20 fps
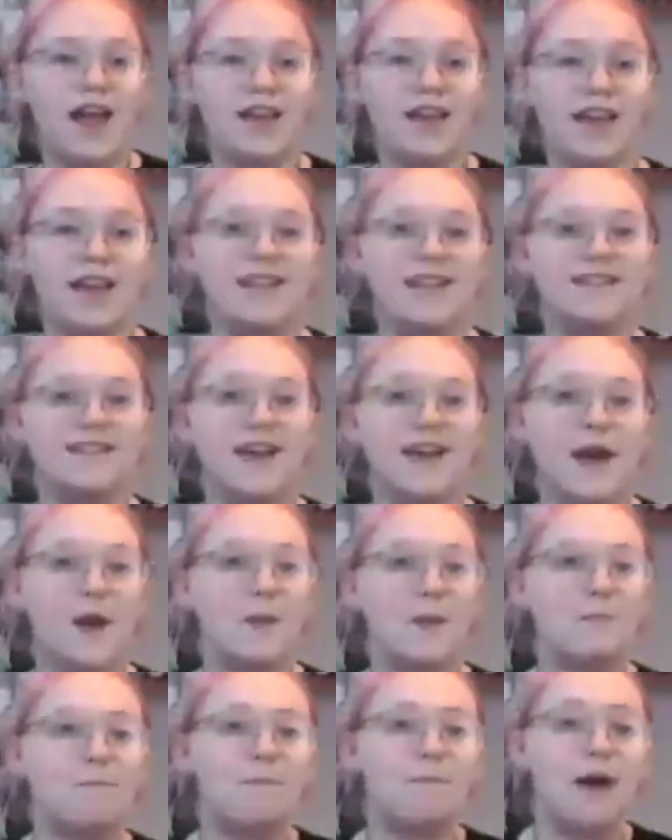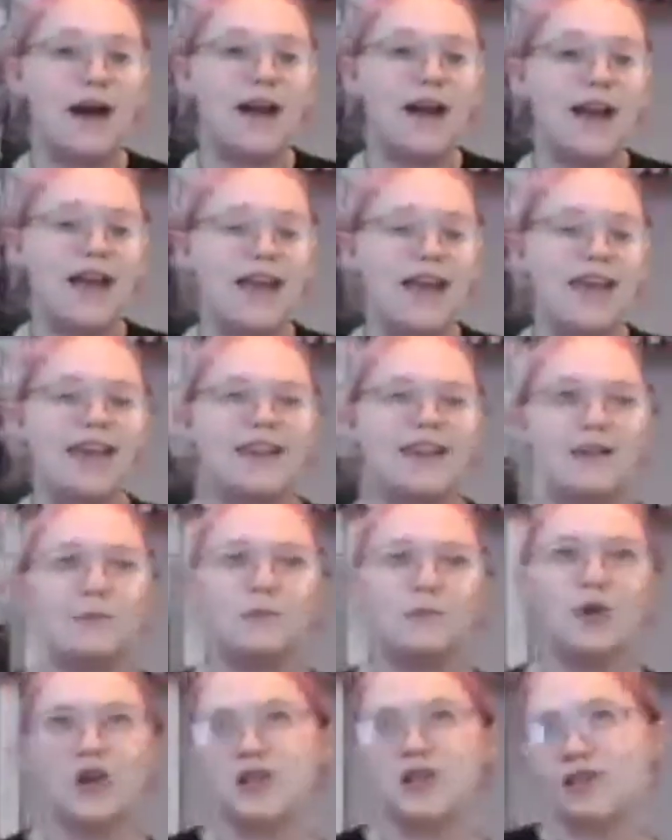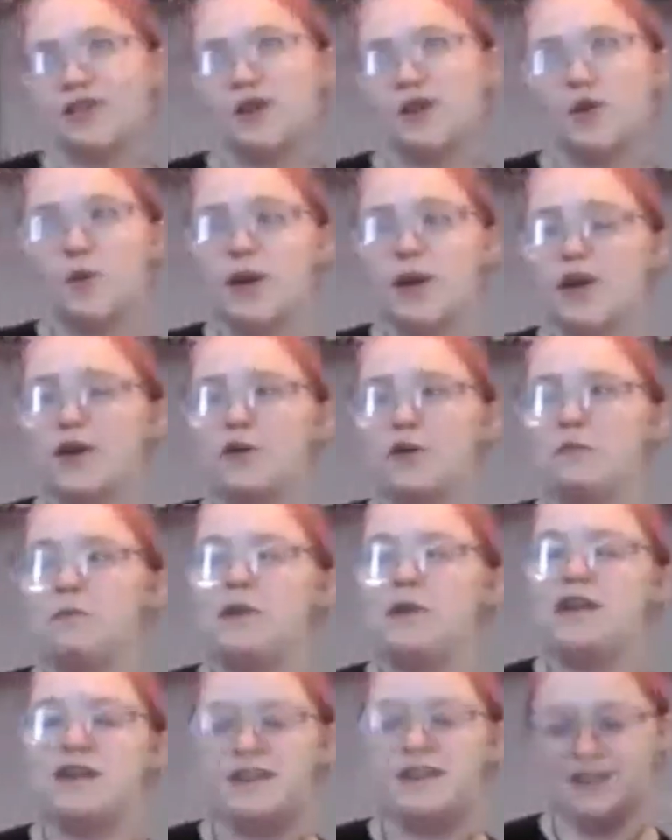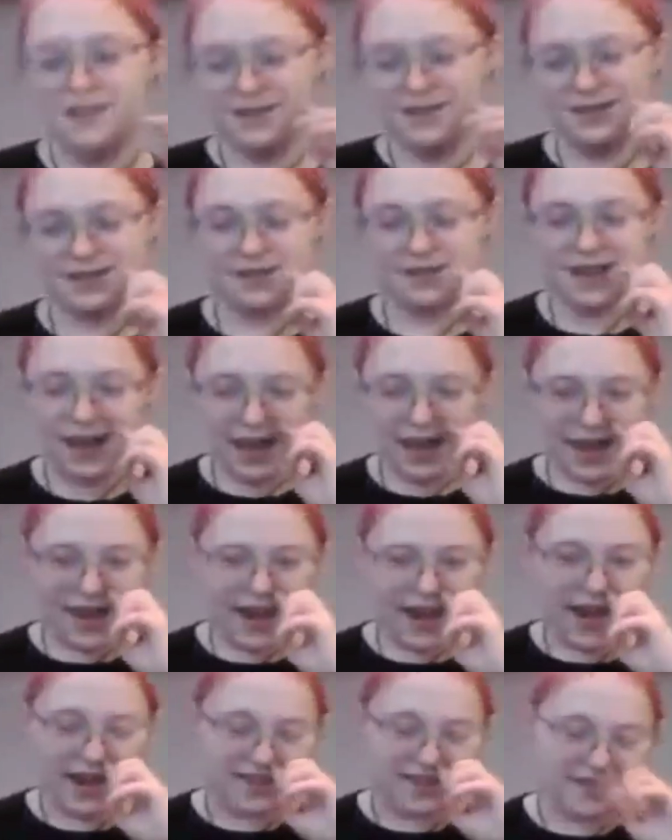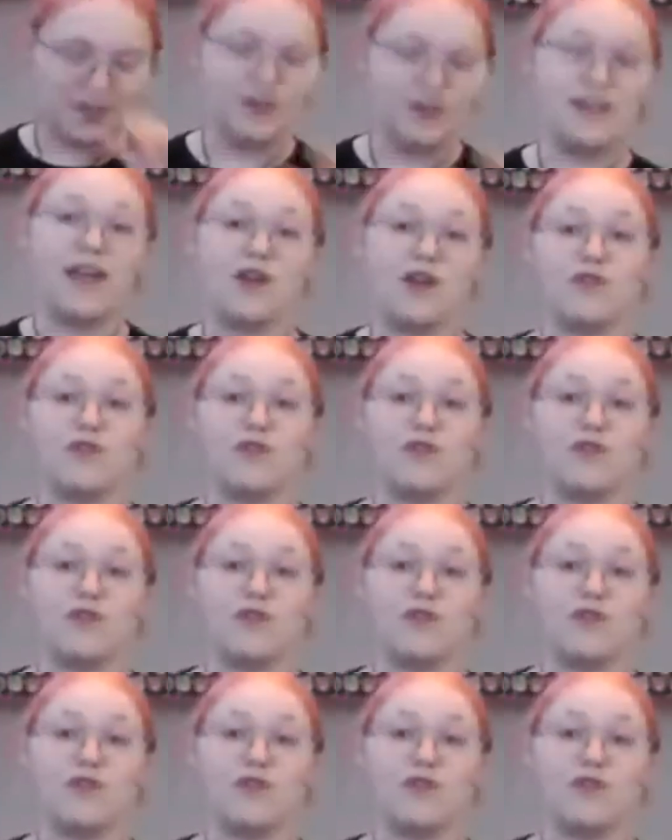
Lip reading: can't say, but it worked a little weird because it's still like